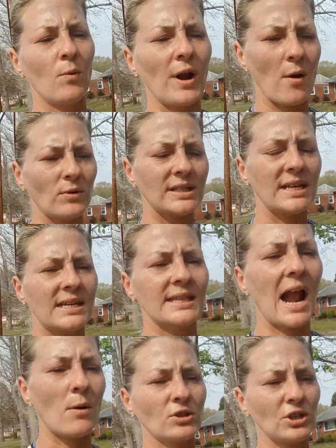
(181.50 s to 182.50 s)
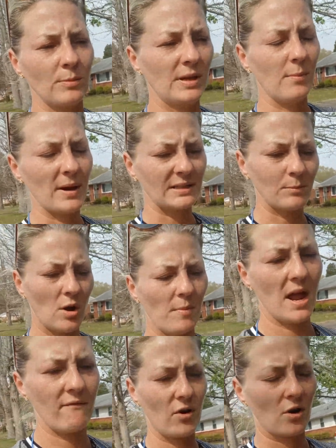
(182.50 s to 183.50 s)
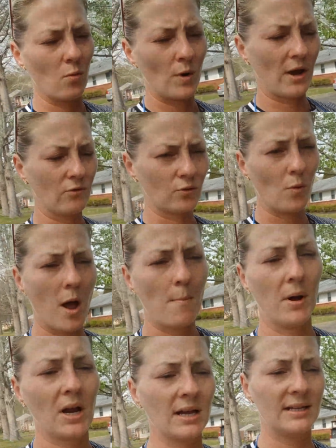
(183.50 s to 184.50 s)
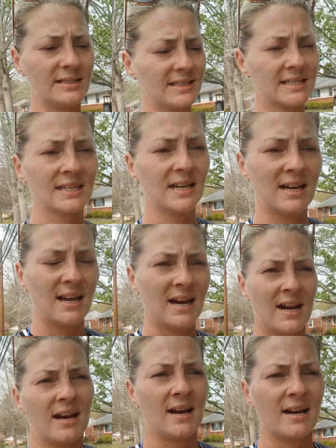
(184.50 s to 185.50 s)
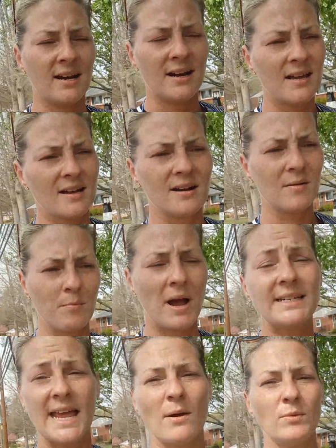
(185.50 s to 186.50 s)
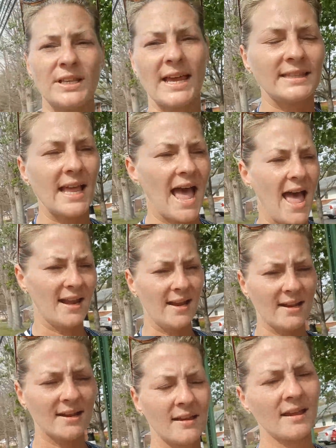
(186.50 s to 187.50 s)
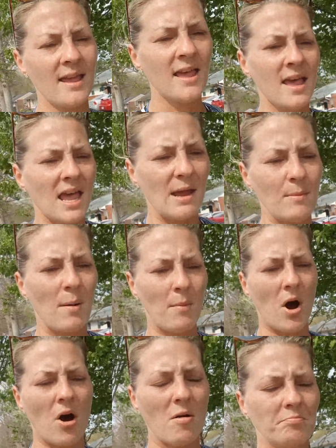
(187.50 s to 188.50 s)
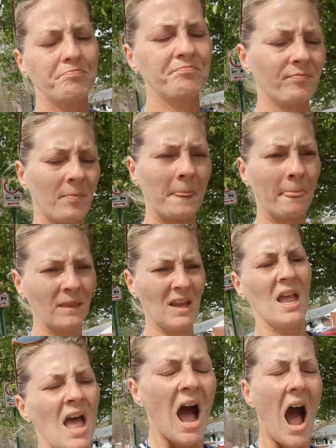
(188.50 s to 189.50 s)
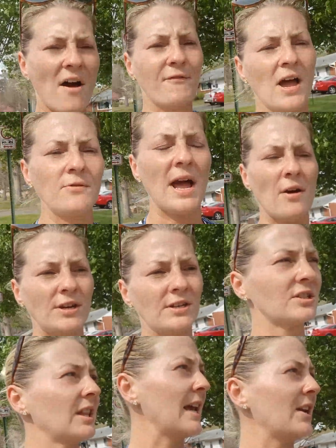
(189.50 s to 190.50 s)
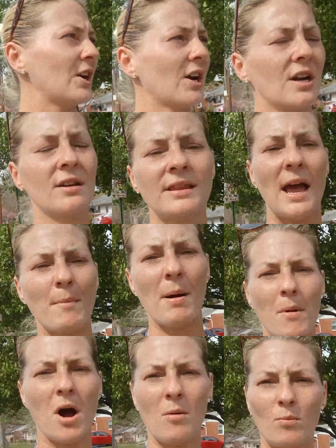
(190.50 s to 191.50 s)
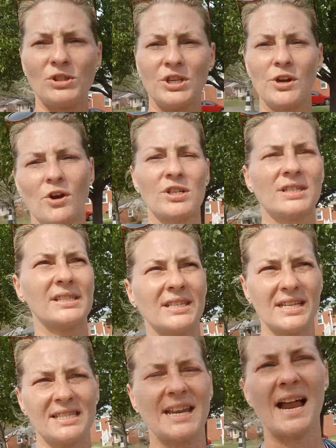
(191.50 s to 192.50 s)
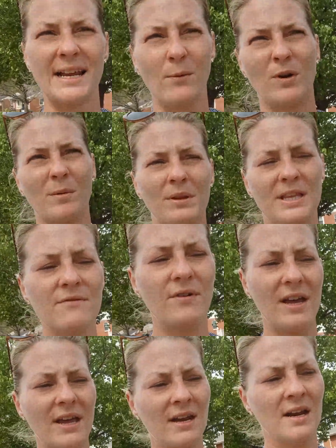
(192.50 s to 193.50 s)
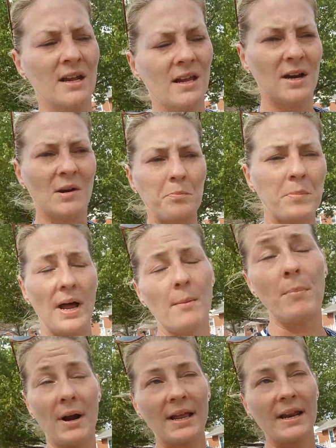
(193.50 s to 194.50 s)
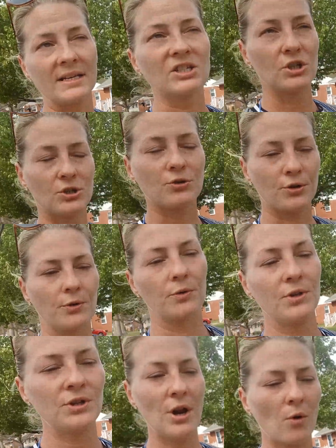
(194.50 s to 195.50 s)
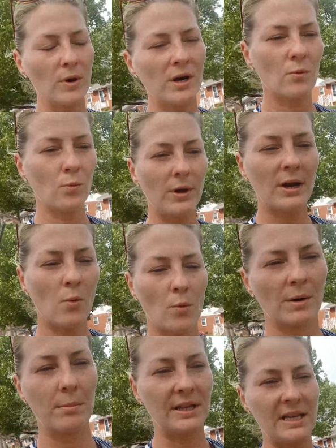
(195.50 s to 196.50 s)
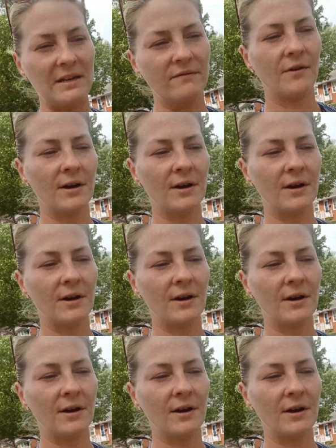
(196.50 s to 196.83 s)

when I was a kid that I was going to be the best mom ever when I grew up because my dad was like that. And my mom, I found out years later that my mom was a narcissist, and I didn't want to believe it, but it is true. You know, we don't want to believe